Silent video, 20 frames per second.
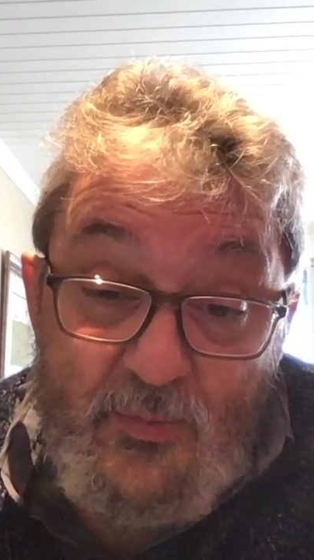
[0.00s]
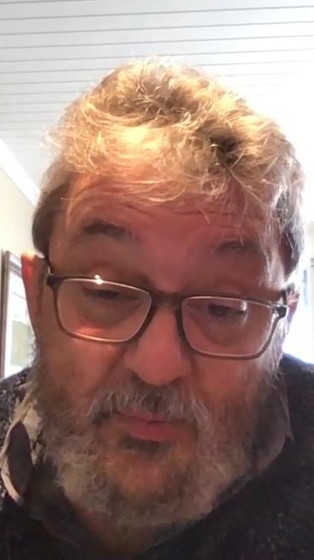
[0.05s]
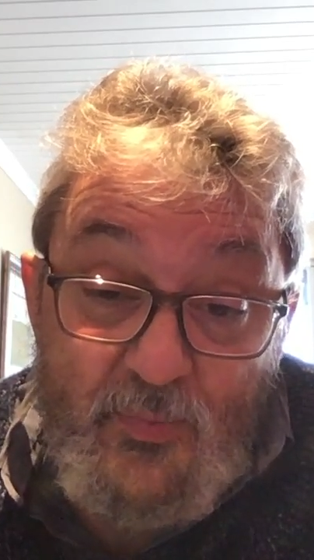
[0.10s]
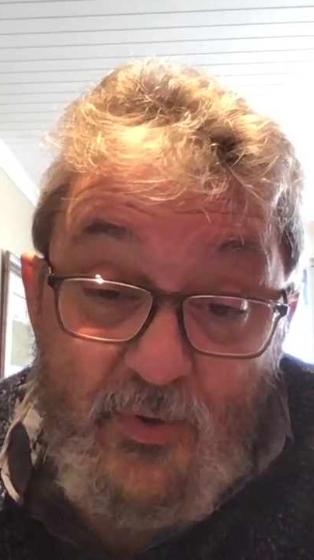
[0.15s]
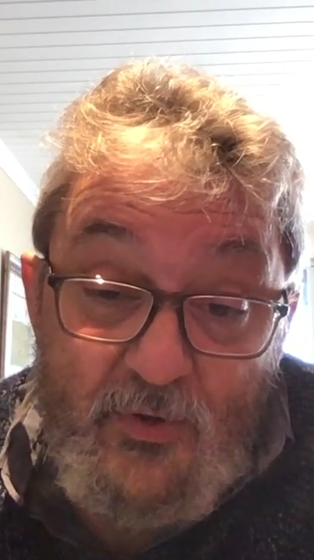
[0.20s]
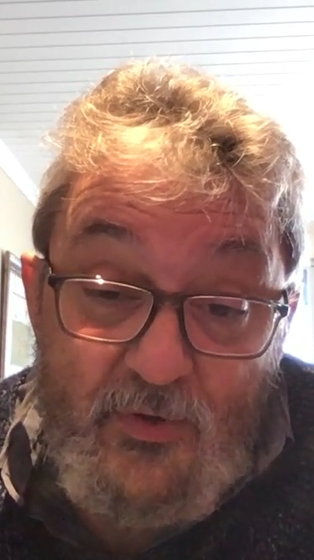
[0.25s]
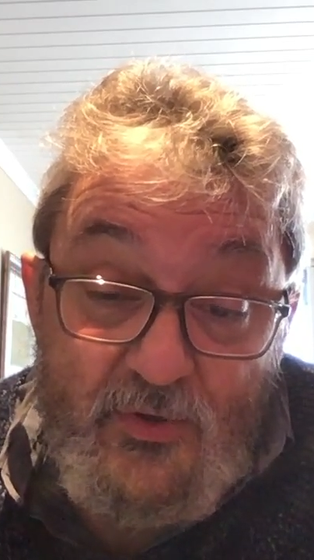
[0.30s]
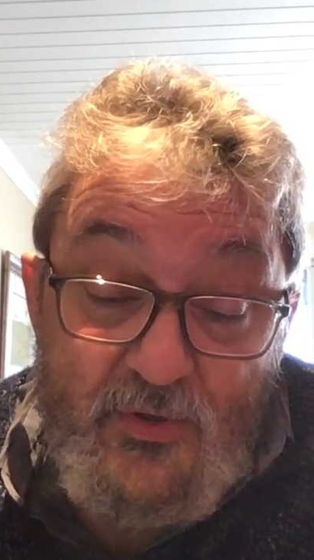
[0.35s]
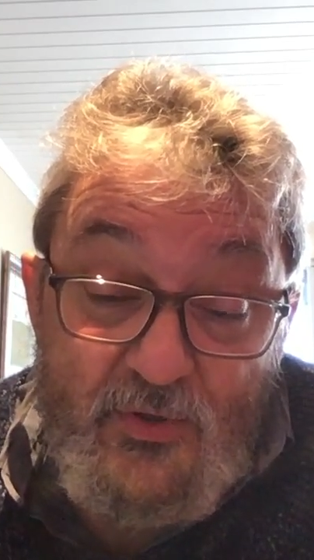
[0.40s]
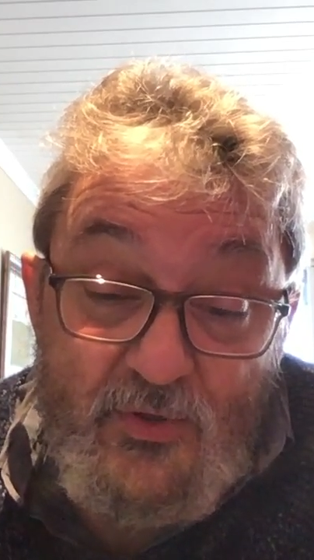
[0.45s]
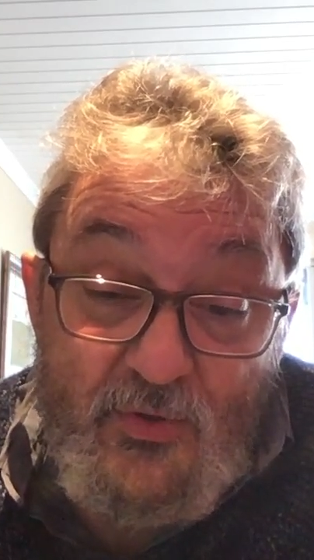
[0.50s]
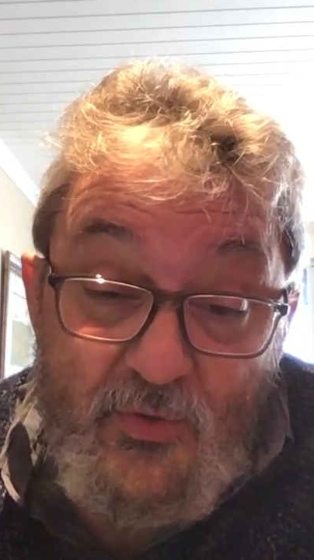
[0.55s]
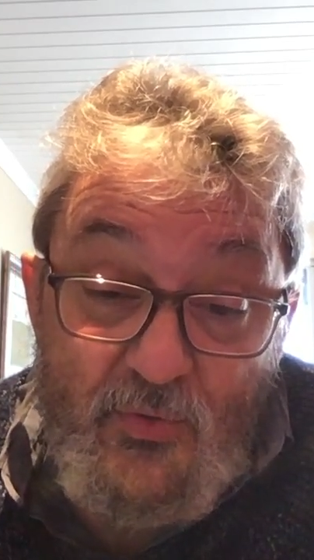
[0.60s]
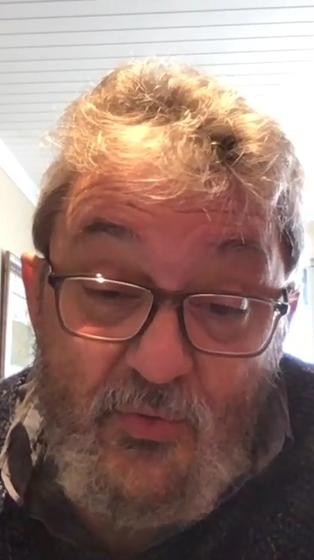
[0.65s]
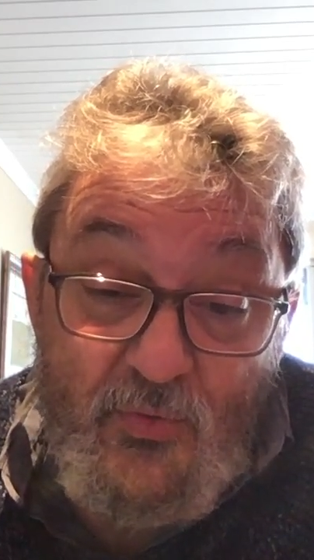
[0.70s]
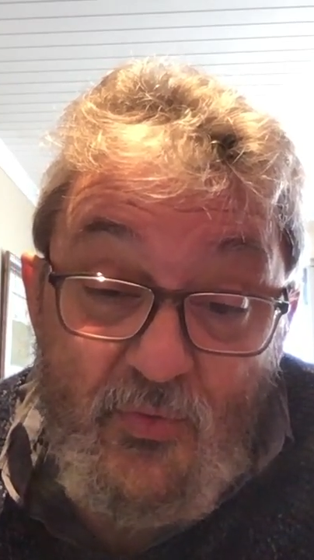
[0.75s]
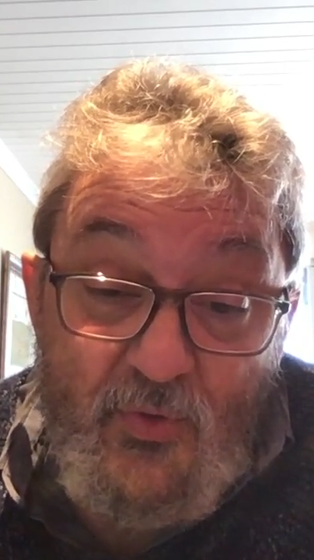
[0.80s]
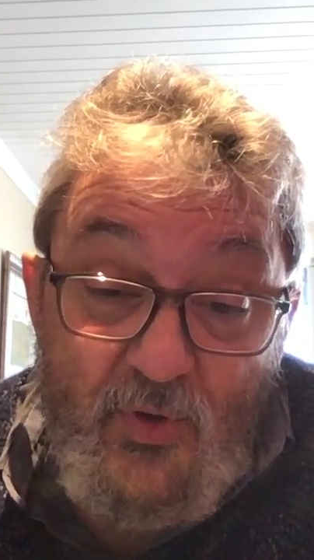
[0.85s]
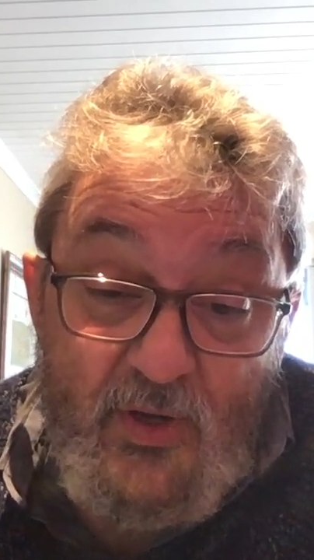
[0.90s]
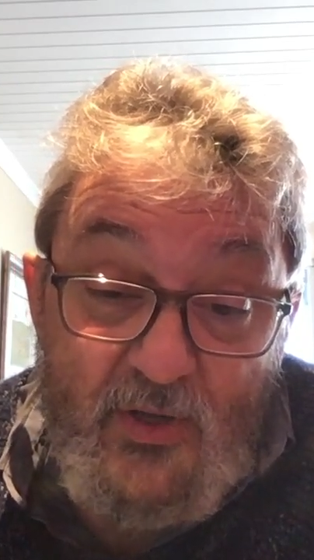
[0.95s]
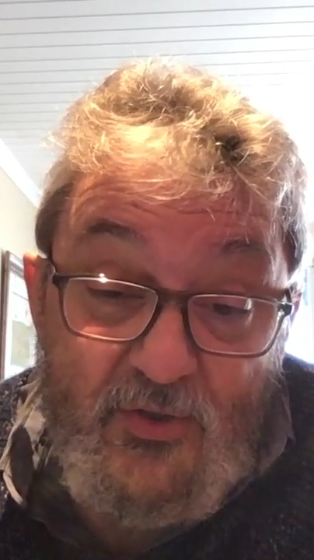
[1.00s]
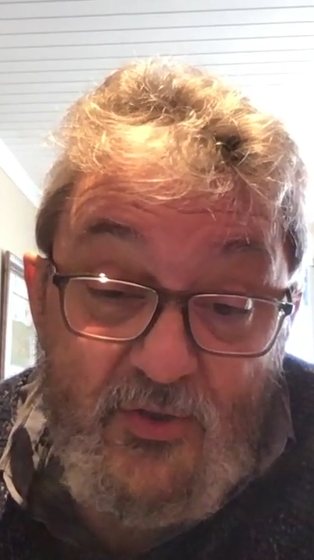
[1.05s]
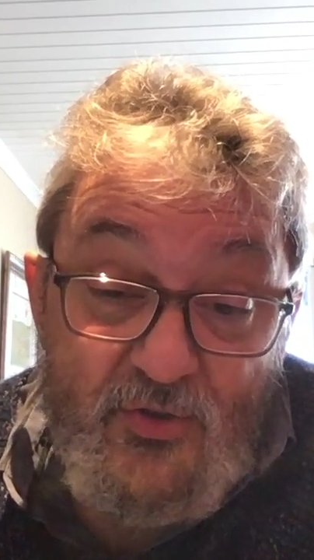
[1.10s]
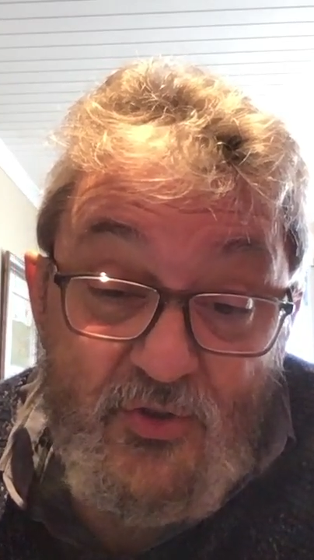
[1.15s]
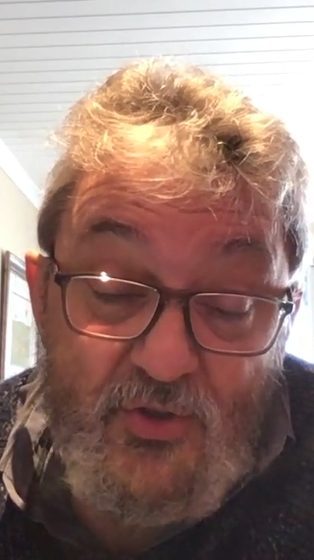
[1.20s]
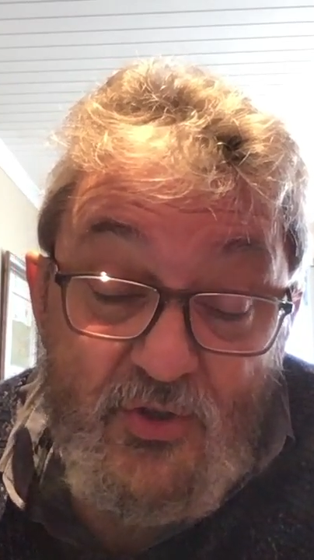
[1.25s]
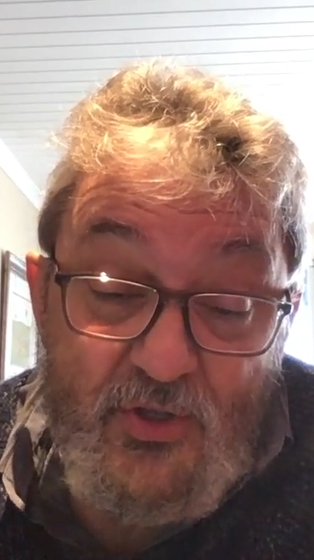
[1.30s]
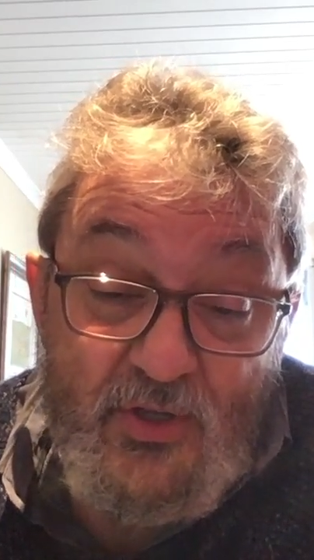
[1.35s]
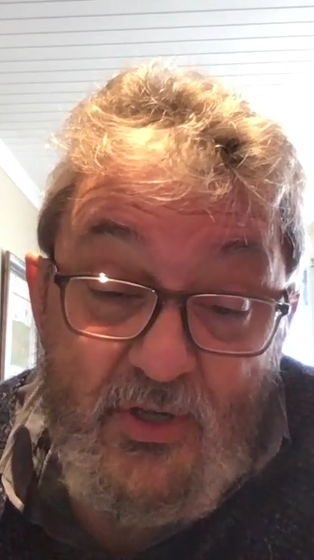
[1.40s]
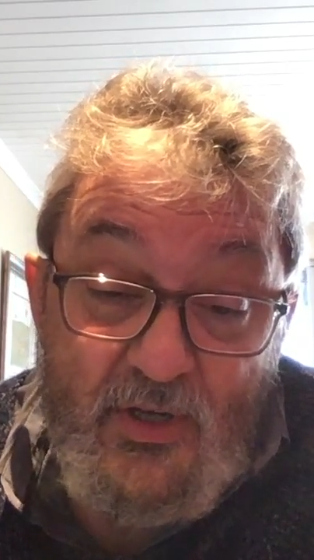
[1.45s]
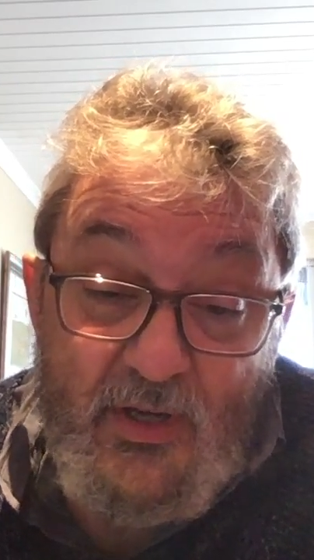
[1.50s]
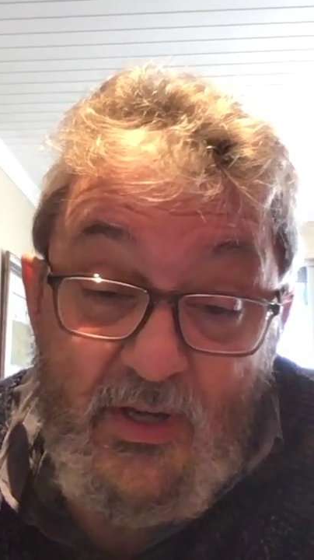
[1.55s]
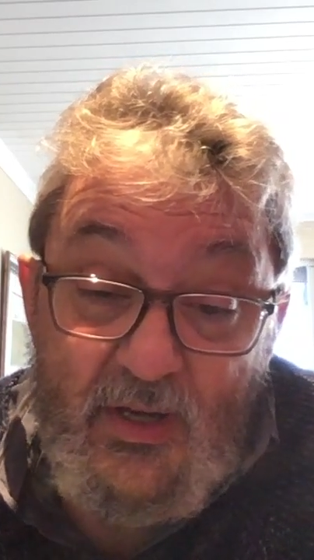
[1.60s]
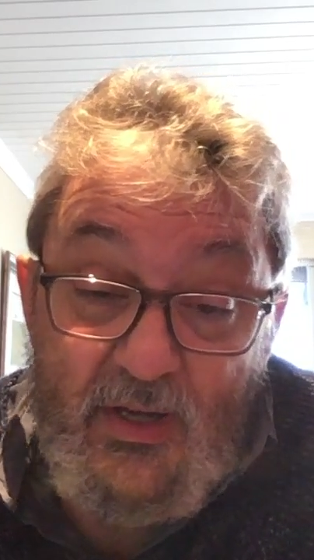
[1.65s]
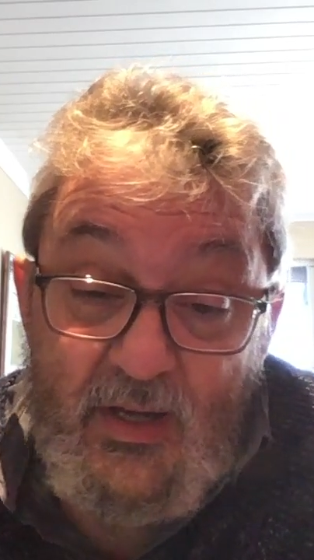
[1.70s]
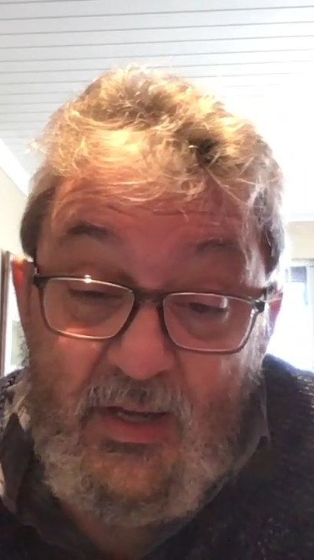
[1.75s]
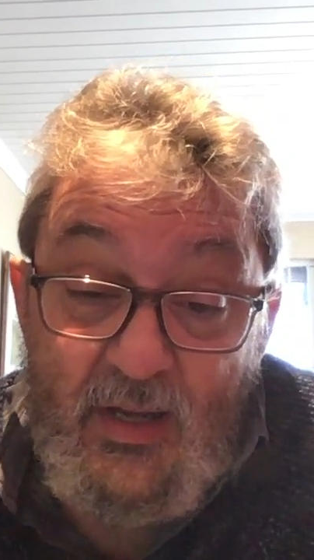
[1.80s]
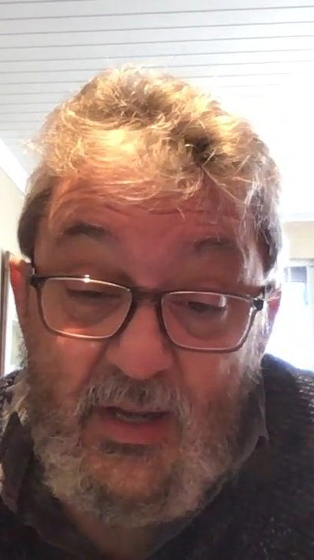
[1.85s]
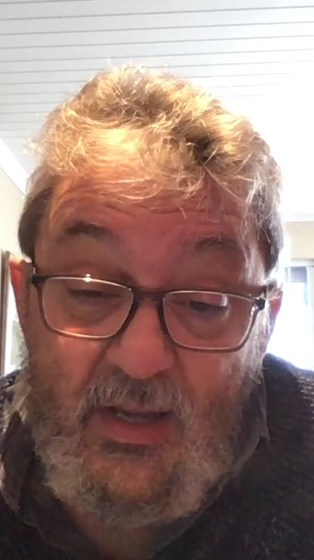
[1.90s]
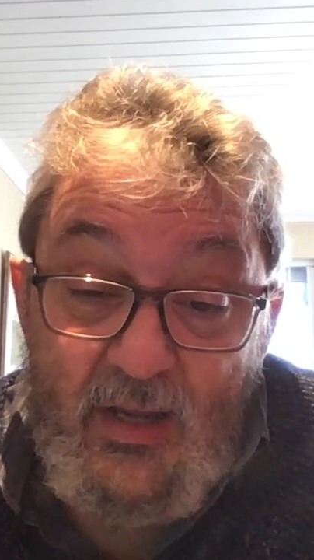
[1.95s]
he's supposed to fetch.